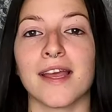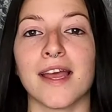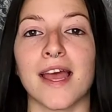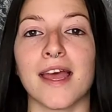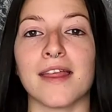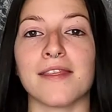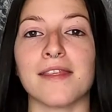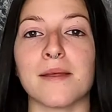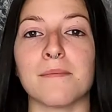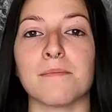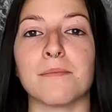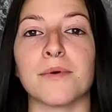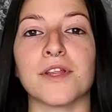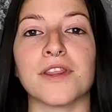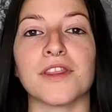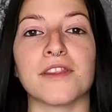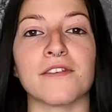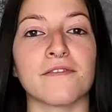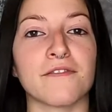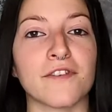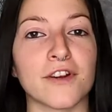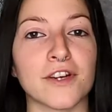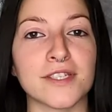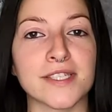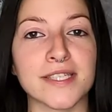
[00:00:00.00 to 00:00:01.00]
and then put the
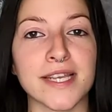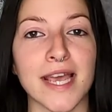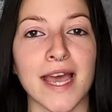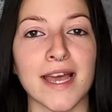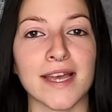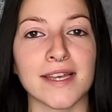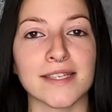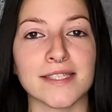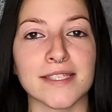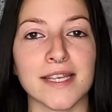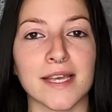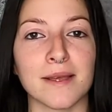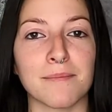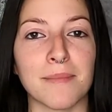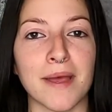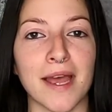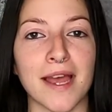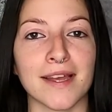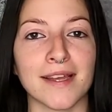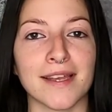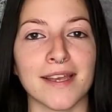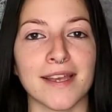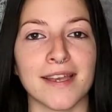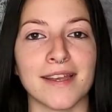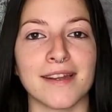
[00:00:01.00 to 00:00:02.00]
first casket
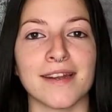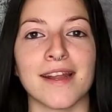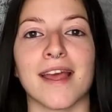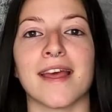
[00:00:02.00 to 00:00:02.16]
back in